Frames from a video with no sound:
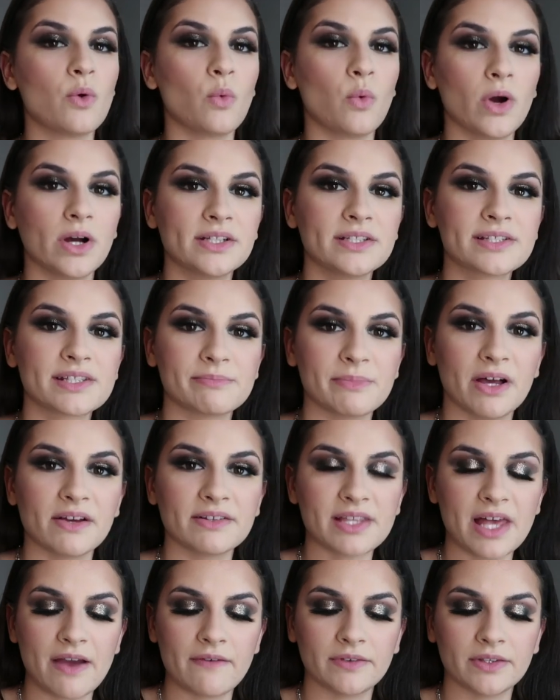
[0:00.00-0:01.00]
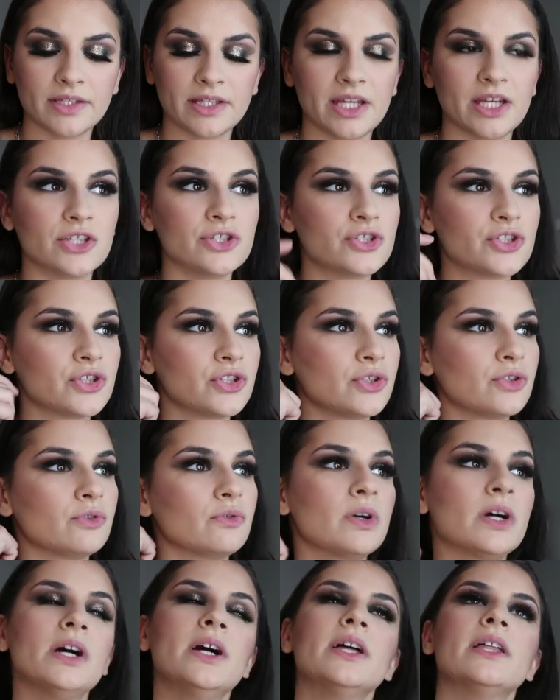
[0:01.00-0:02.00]
one, smells heavenly, and
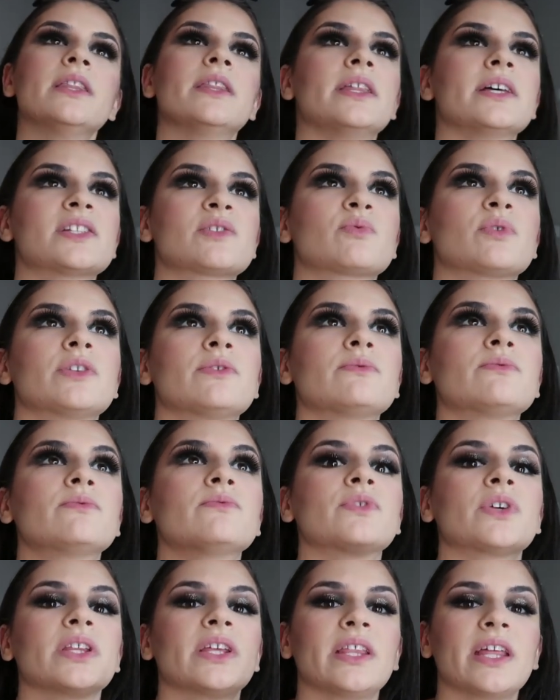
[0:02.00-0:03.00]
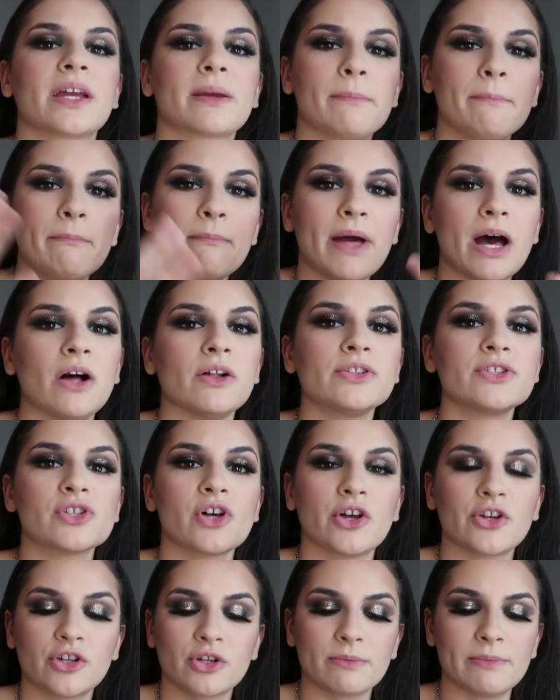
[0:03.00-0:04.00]
two, this one really like melts
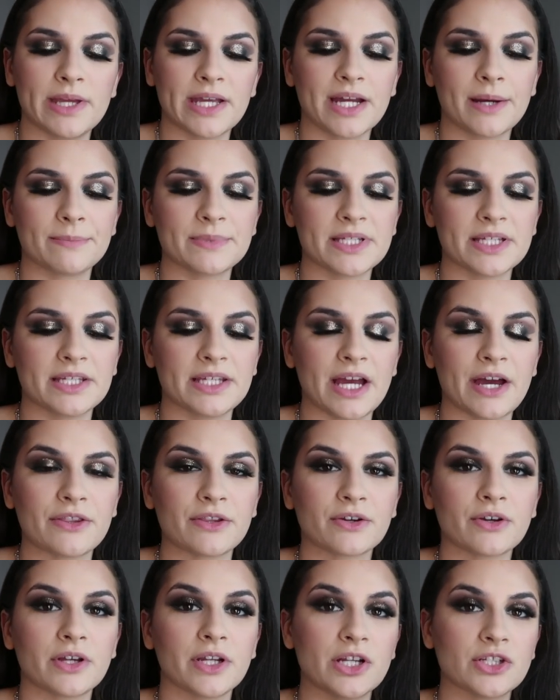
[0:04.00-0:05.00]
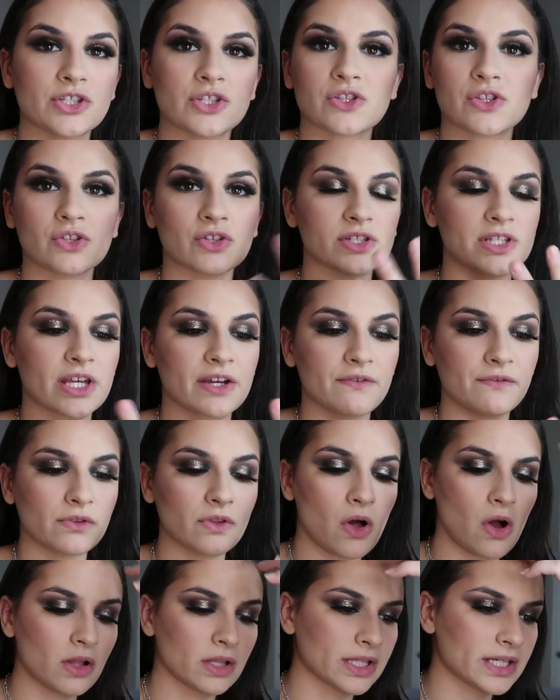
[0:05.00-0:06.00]
all your makeup together and it just looks like
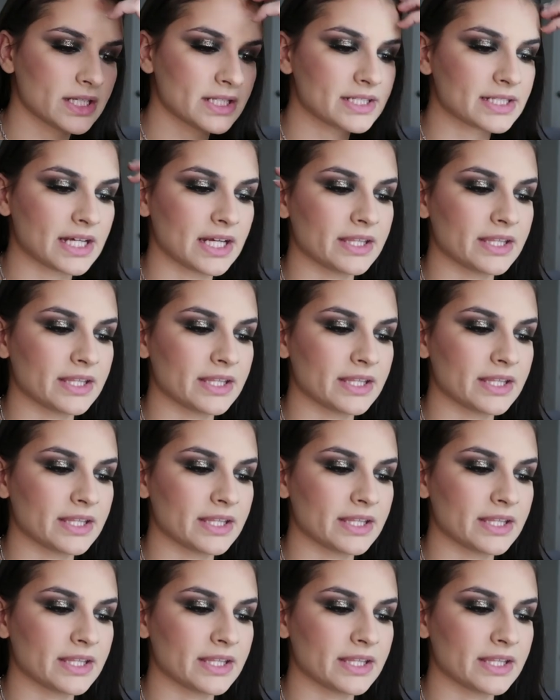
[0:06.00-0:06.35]
flawless.